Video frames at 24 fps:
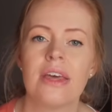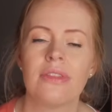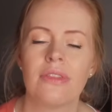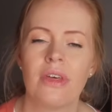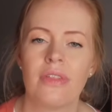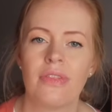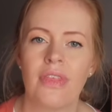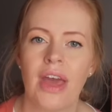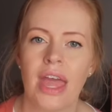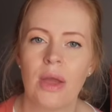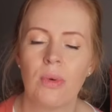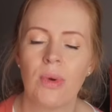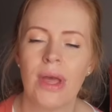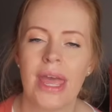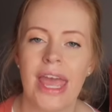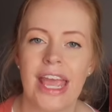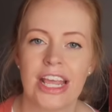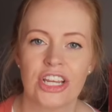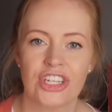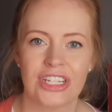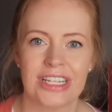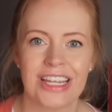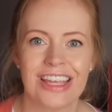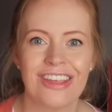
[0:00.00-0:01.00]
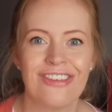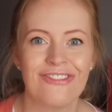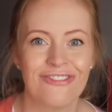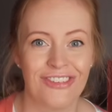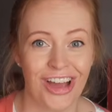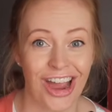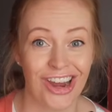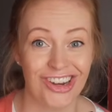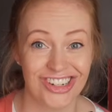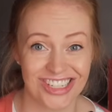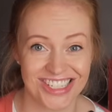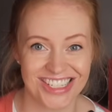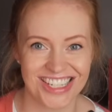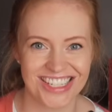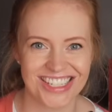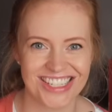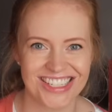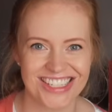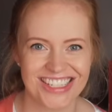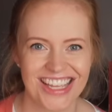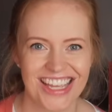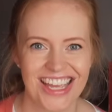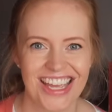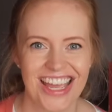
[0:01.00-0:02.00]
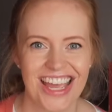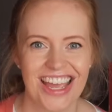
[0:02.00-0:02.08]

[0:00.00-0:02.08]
that they were actually viruses.